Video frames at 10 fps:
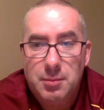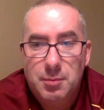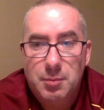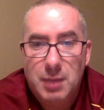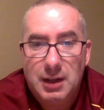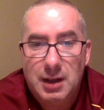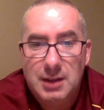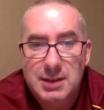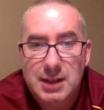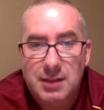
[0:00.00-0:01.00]
My
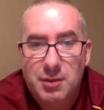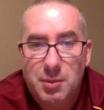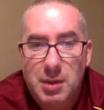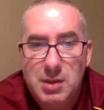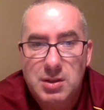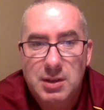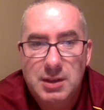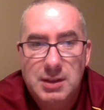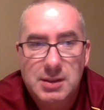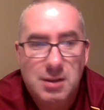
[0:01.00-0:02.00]
contact information
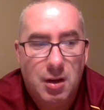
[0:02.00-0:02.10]
is